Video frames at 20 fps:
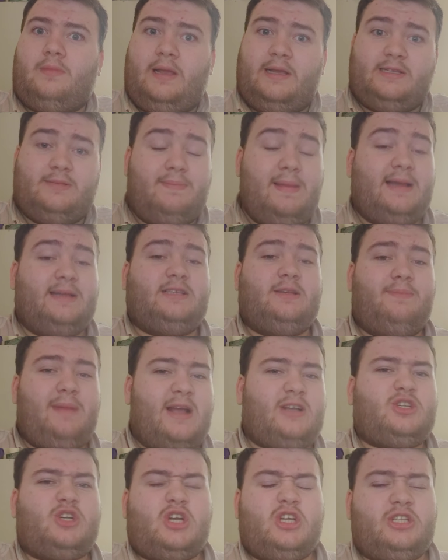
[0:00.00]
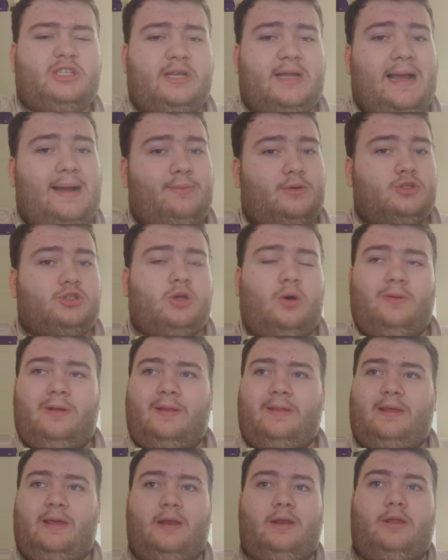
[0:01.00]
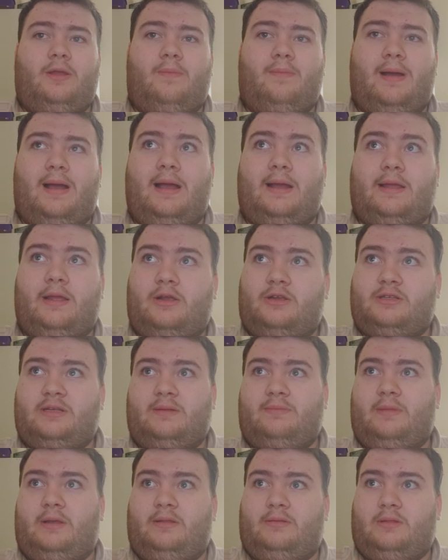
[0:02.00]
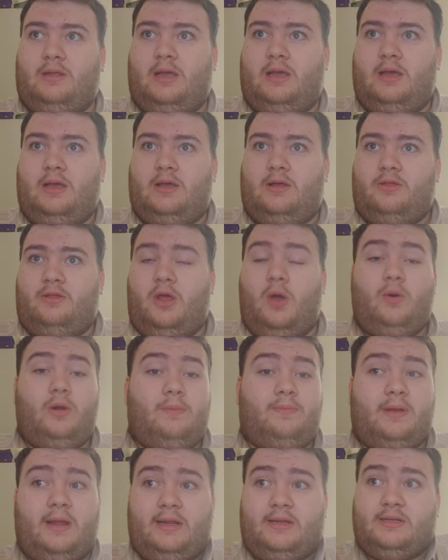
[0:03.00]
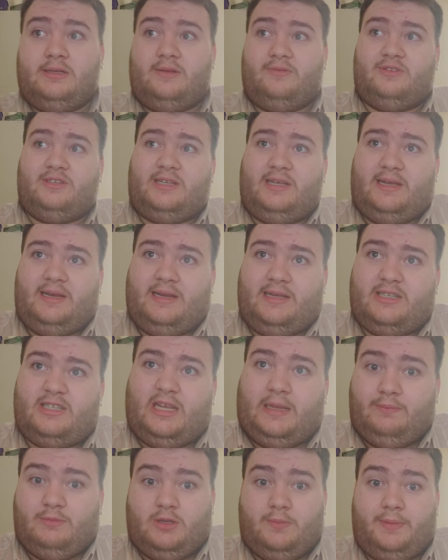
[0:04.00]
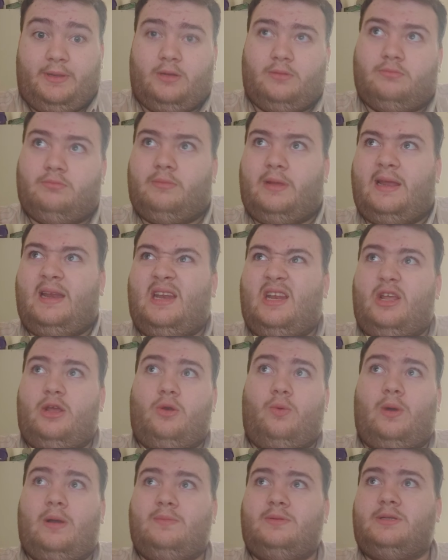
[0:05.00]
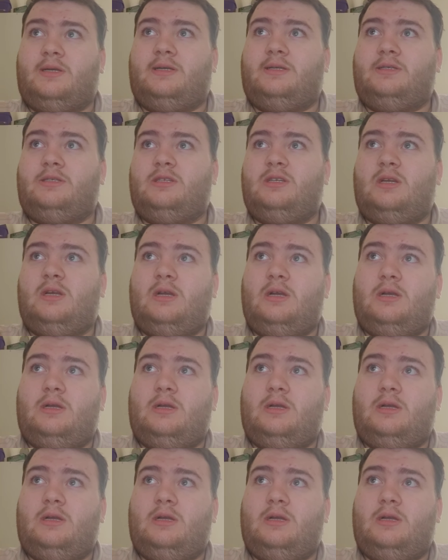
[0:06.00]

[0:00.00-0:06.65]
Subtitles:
It's a Mexican cigar but sold in the Indian market because the only places I've seen it seem to be on Indian websites.